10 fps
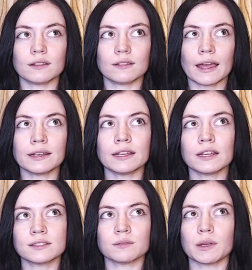that
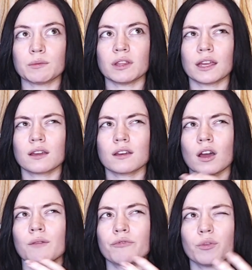needed to maybe like
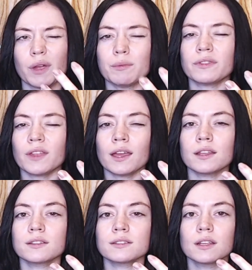come from him at the
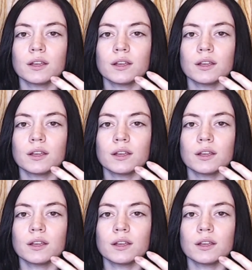end